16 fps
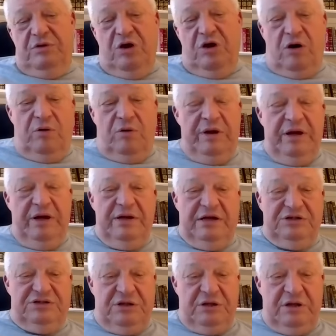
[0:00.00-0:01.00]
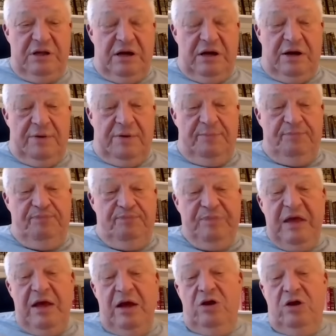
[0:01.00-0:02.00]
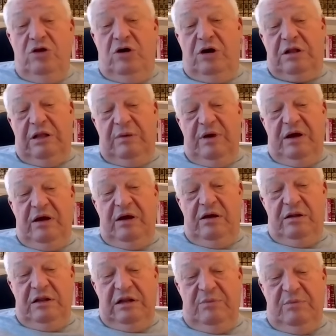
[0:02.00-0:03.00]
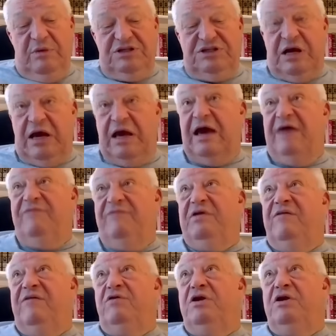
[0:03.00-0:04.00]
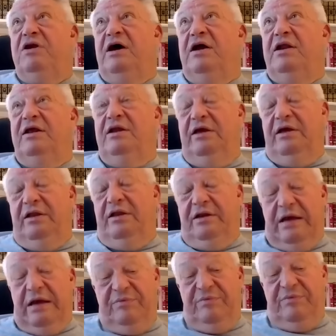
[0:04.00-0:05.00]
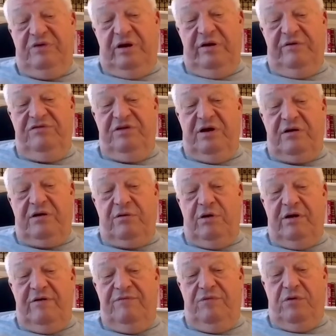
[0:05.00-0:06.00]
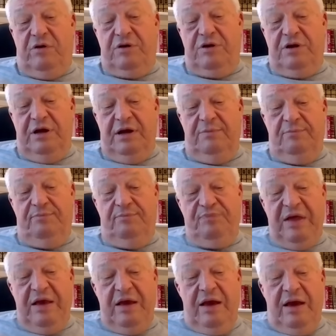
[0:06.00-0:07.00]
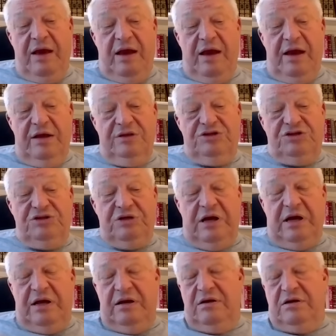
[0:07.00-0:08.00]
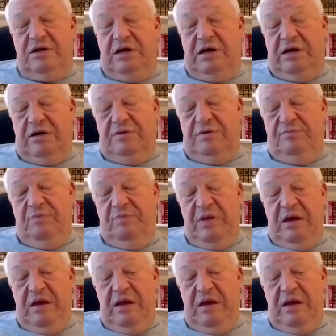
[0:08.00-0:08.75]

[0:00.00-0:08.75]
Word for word: No, it doesn't. Look, let me say, I've never done any in-depth study of Zechariah 14, and I